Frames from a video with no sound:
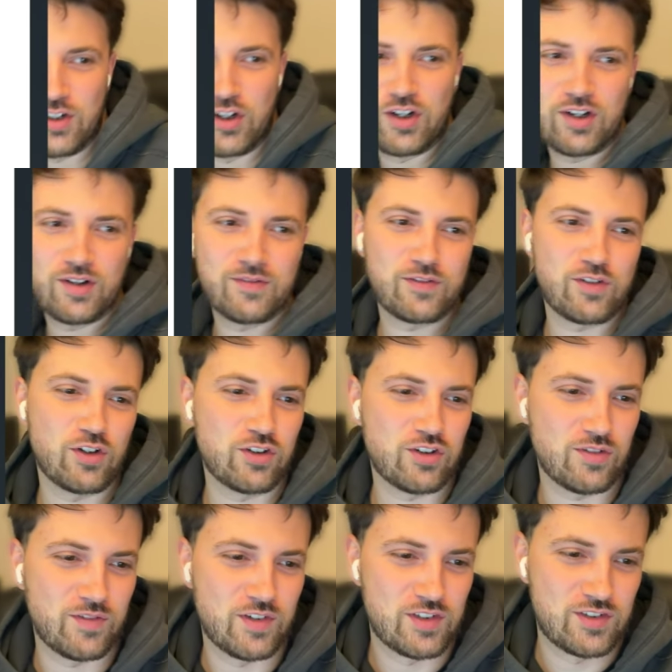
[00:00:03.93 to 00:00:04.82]
I've got
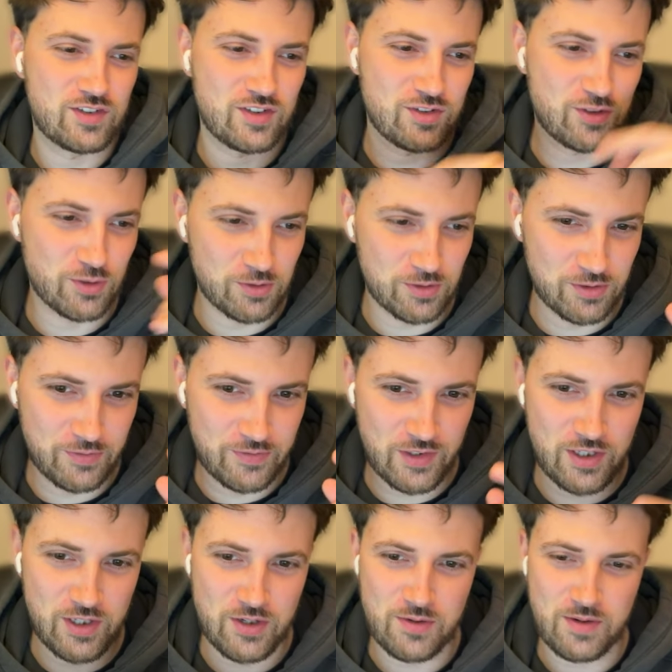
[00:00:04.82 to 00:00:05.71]
another tutorial
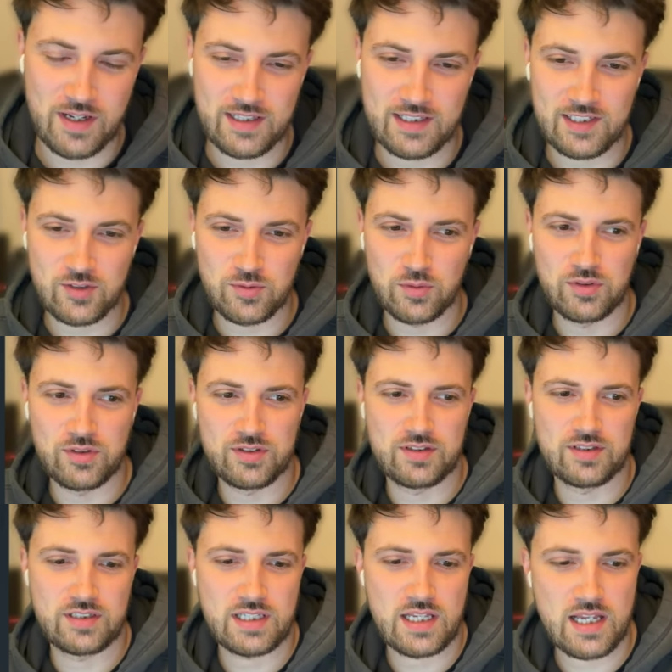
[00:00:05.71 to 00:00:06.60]
for you. And this
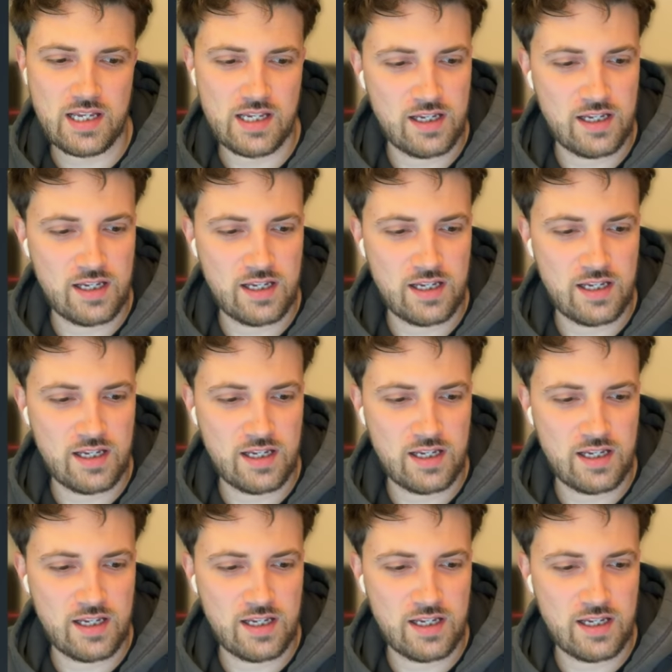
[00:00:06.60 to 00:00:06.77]
one